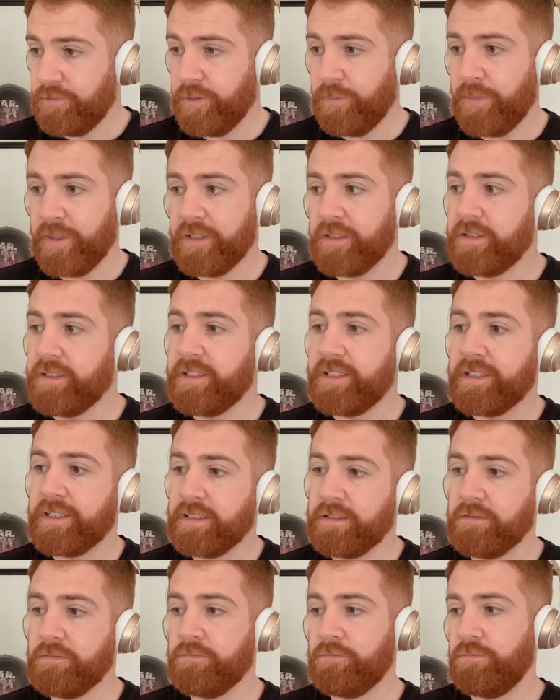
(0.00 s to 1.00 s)

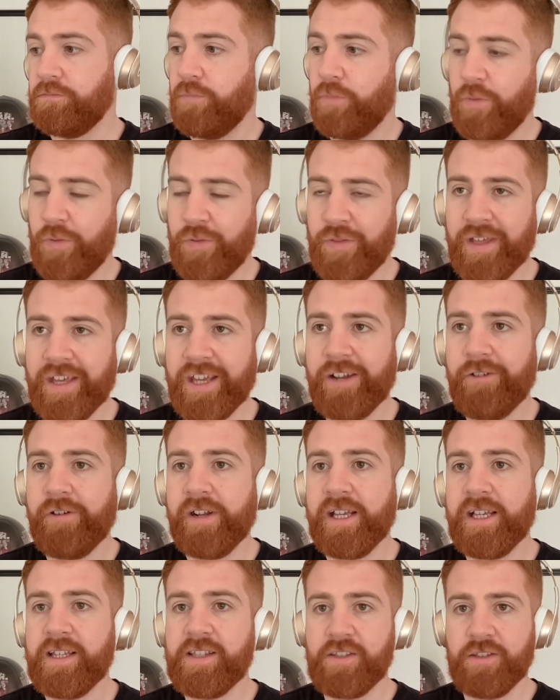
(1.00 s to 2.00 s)
building
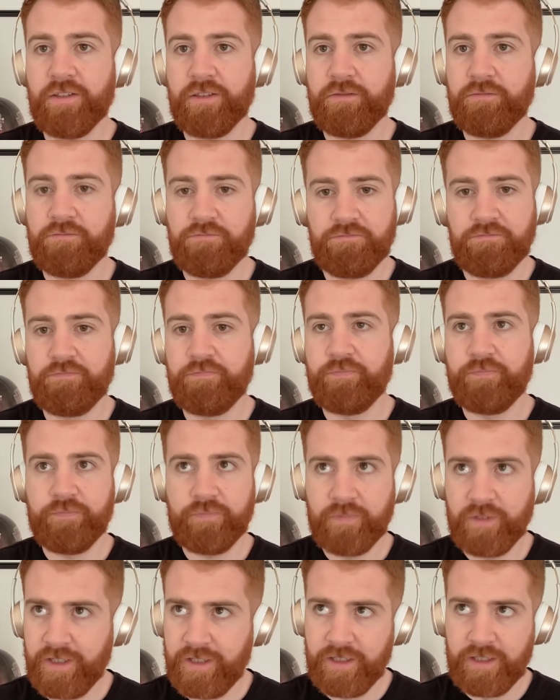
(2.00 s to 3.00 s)
theories and
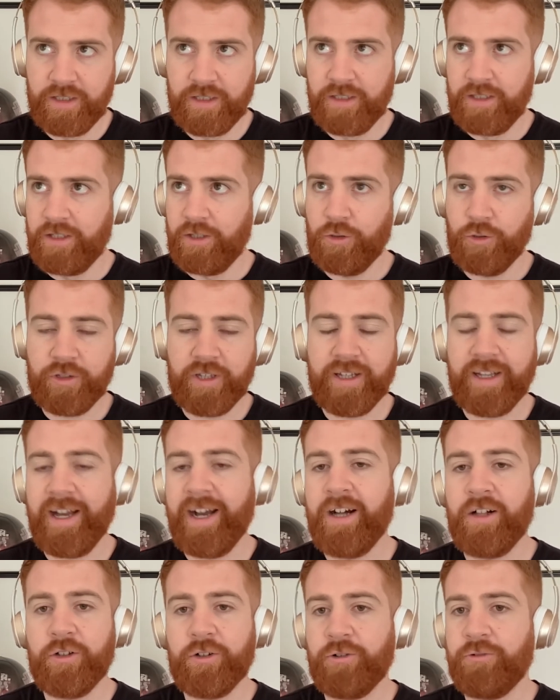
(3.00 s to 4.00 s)
looking at
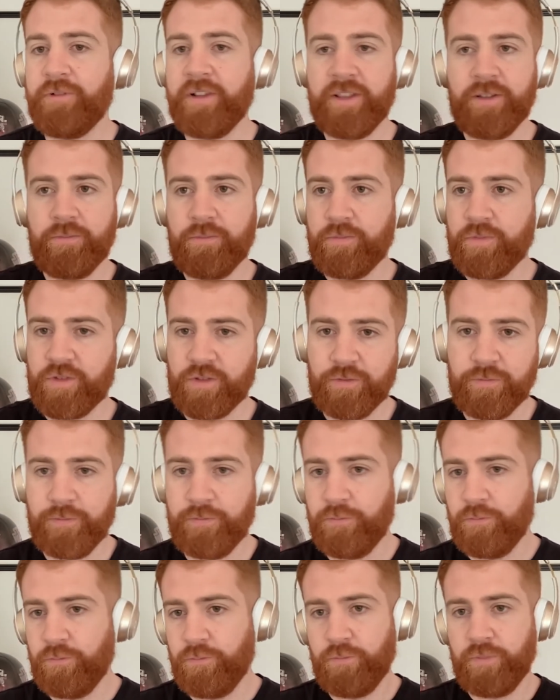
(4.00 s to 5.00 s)
algorithms of
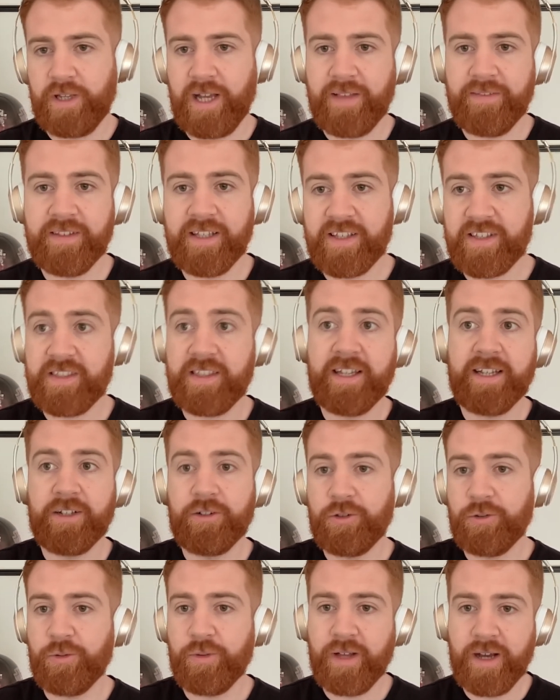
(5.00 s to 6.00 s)
can this thing
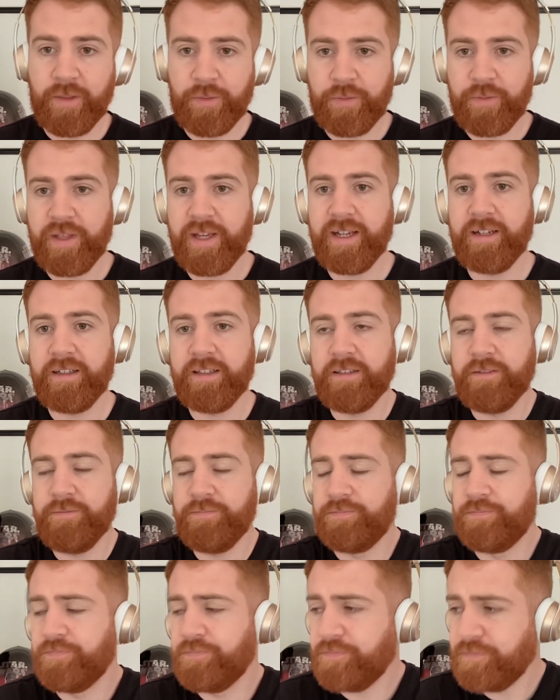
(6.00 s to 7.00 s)
do that thing, and
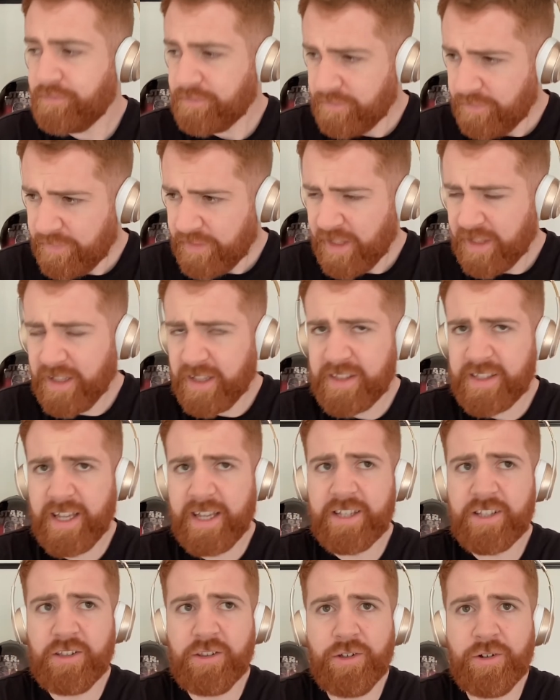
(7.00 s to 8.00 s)
that
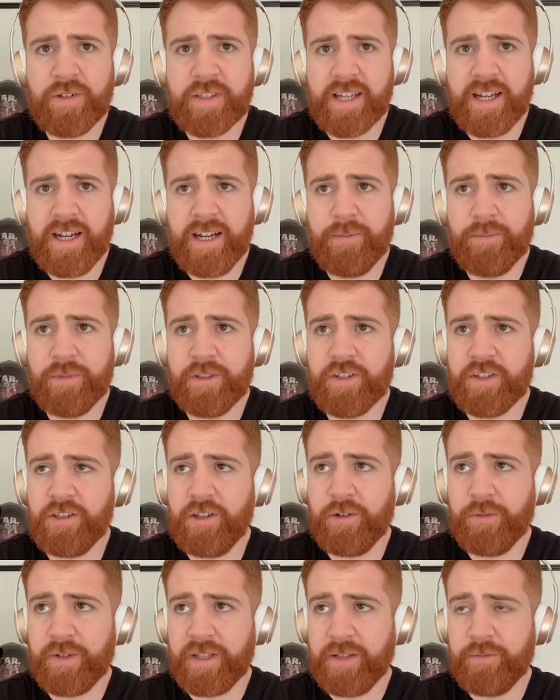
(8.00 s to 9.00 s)
takes a long time. And there's a
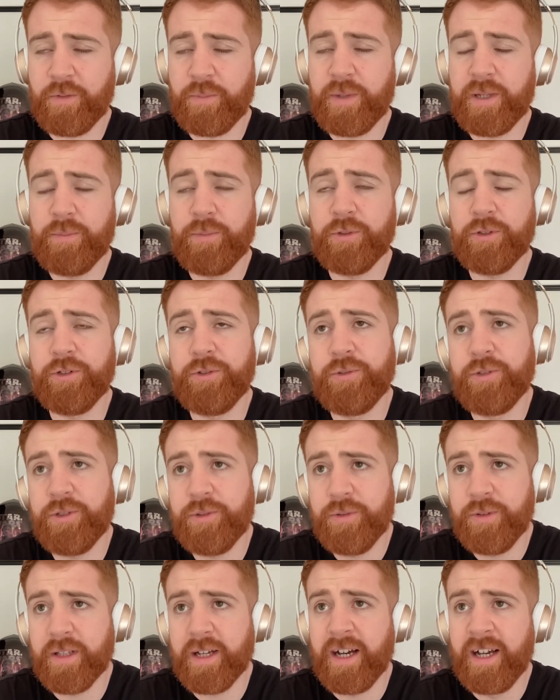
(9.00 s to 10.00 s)
lot of clever people who
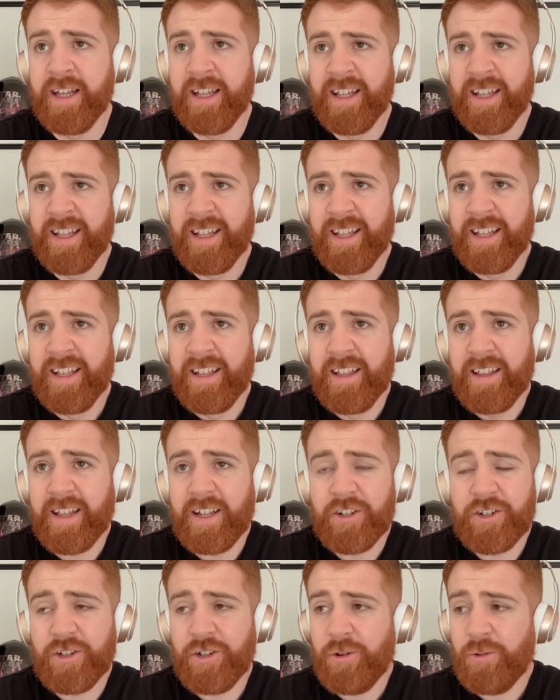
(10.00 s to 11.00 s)
do that.
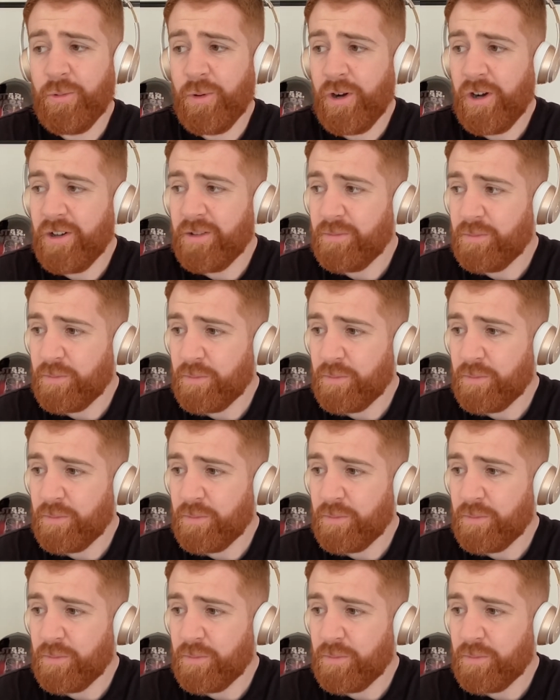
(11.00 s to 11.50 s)
And you know what?